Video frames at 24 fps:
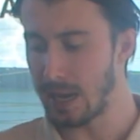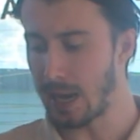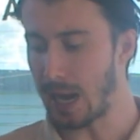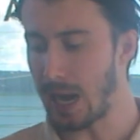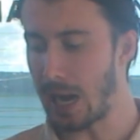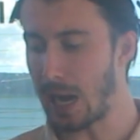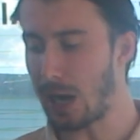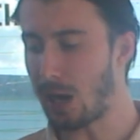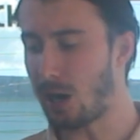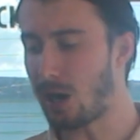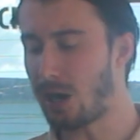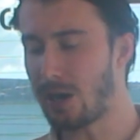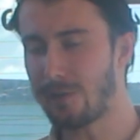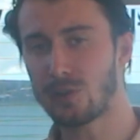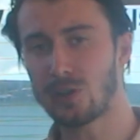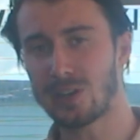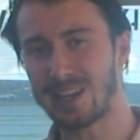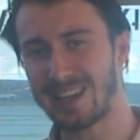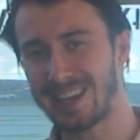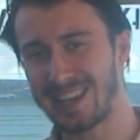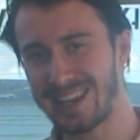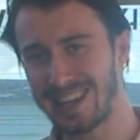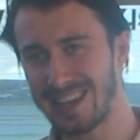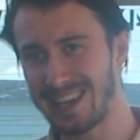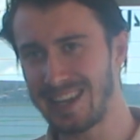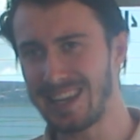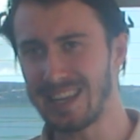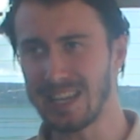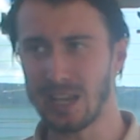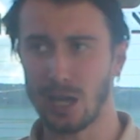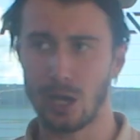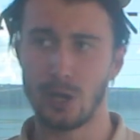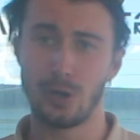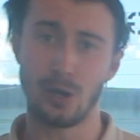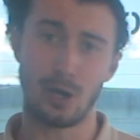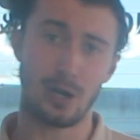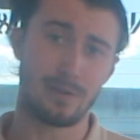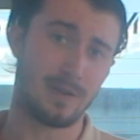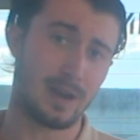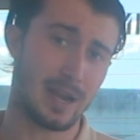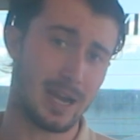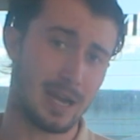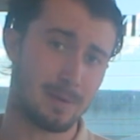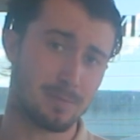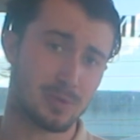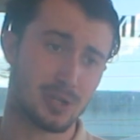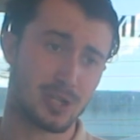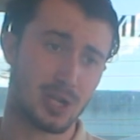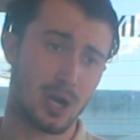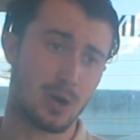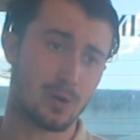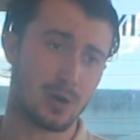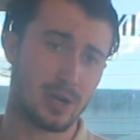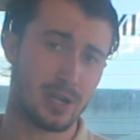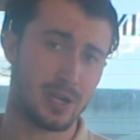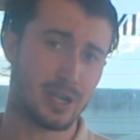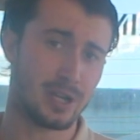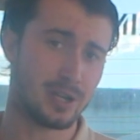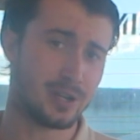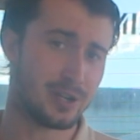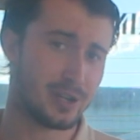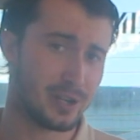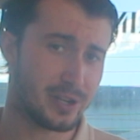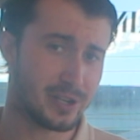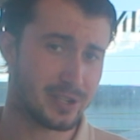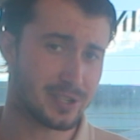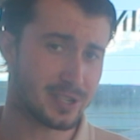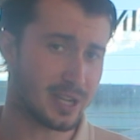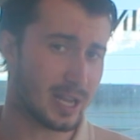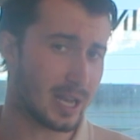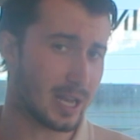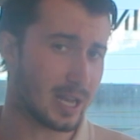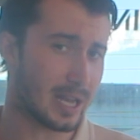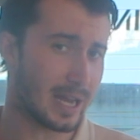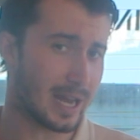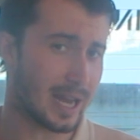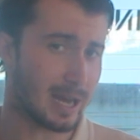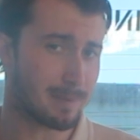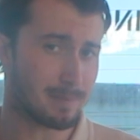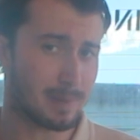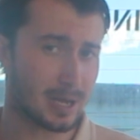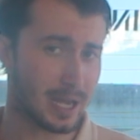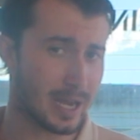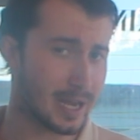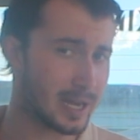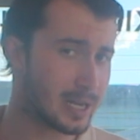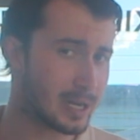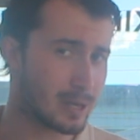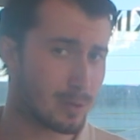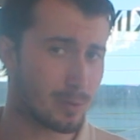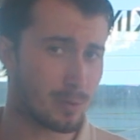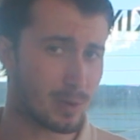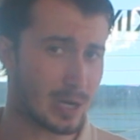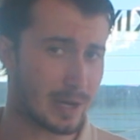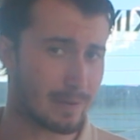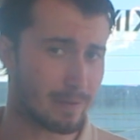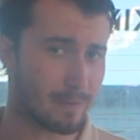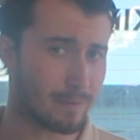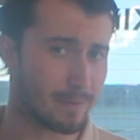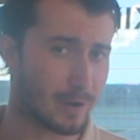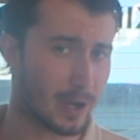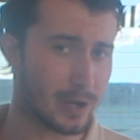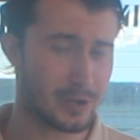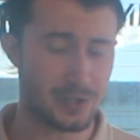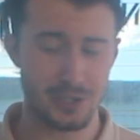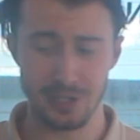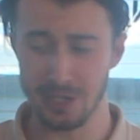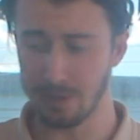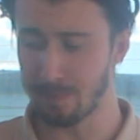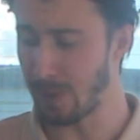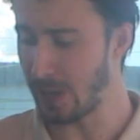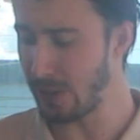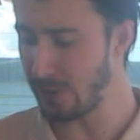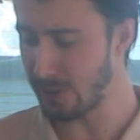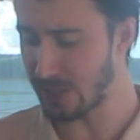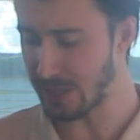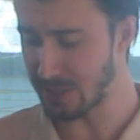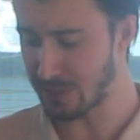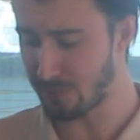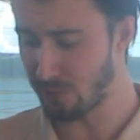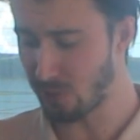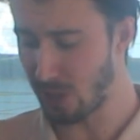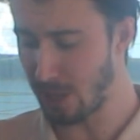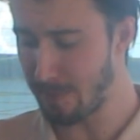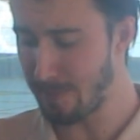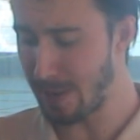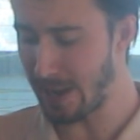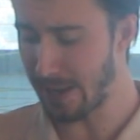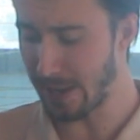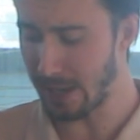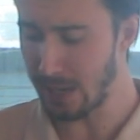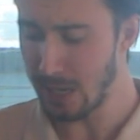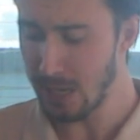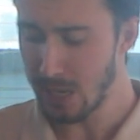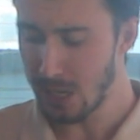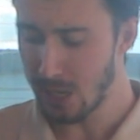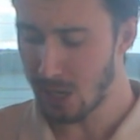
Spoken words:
I've got a kilo of lamb shoulder. You can use lamb leg, whatever floats your boat, doesn't really matter.